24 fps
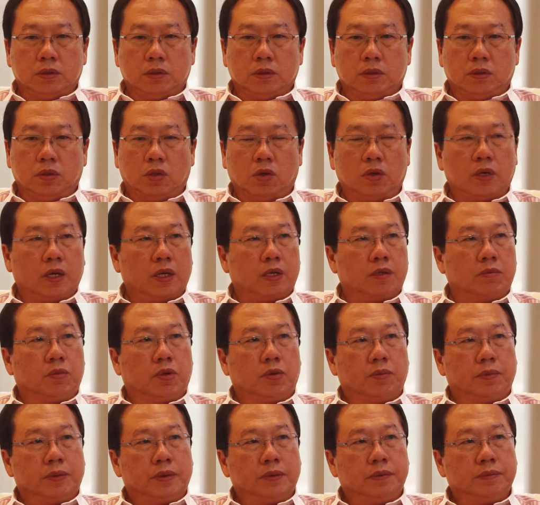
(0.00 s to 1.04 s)
Not at the
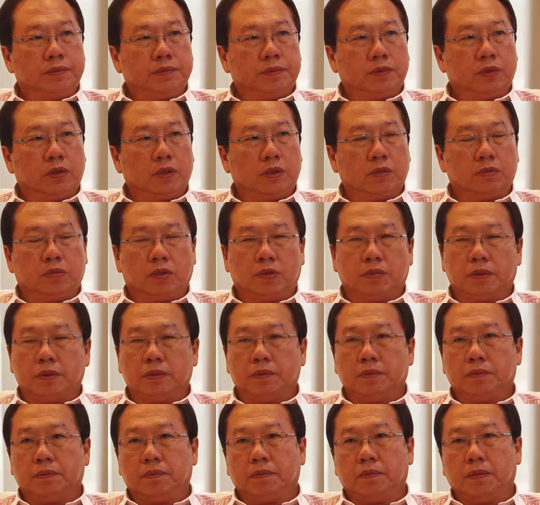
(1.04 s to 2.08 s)
moment. Not at the moment.
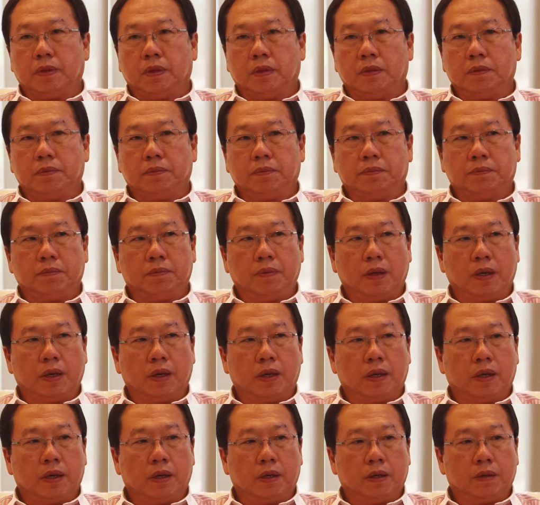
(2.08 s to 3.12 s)
We
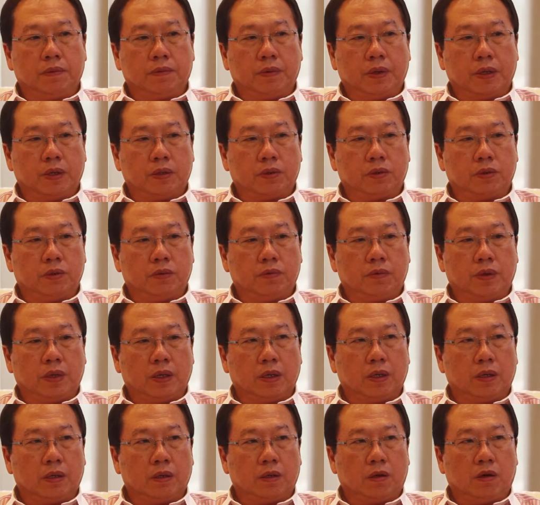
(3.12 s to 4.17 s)

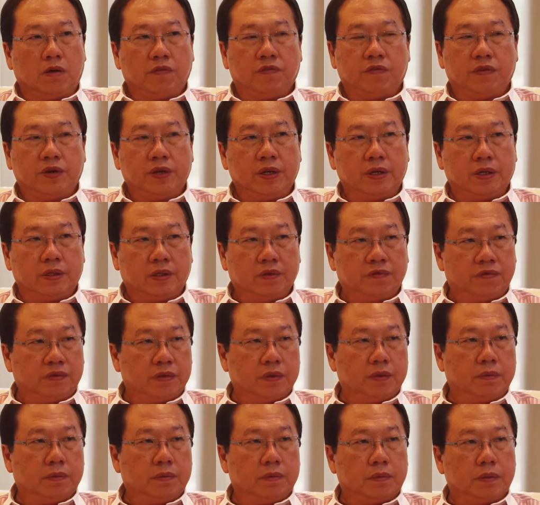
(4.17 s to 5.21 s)
are offering a
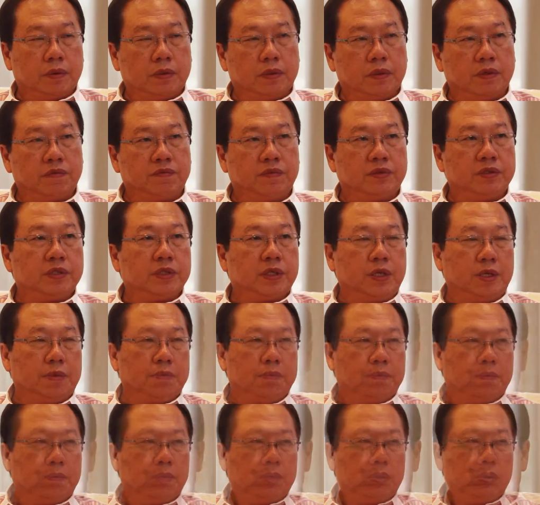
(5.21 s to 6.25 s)
different scheme.
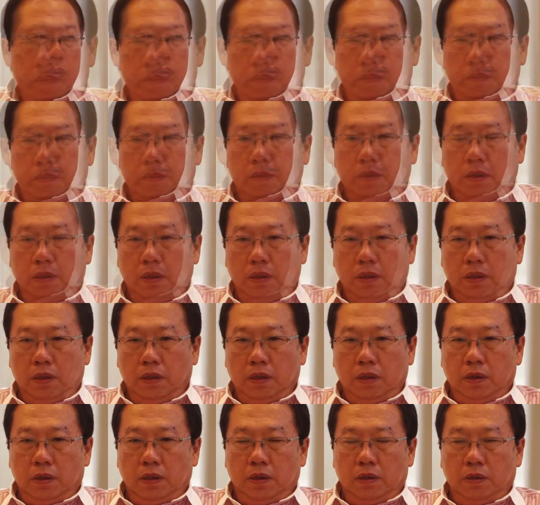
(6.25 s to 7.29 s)

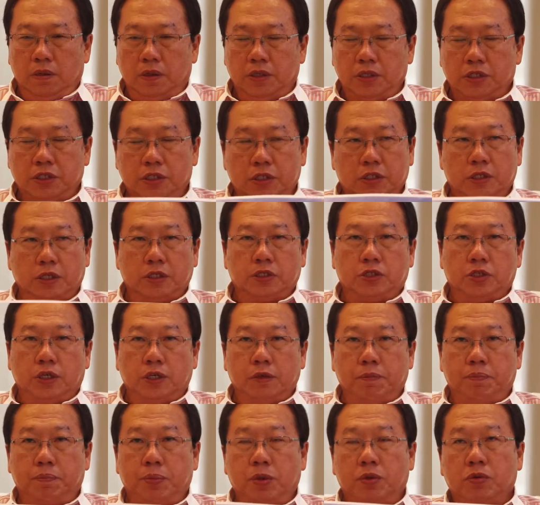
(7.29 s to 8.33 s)
This is actually
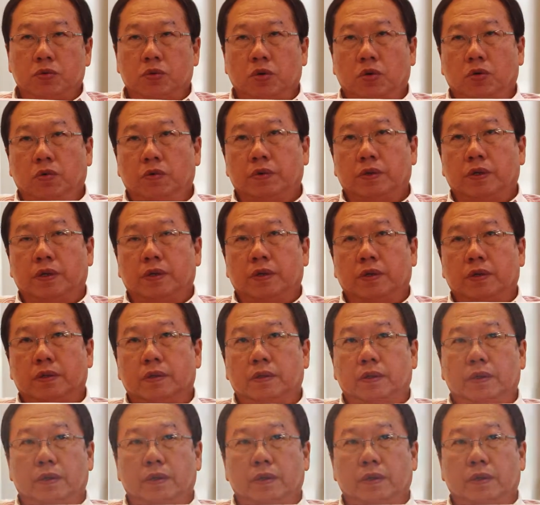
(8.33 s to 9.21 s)
built over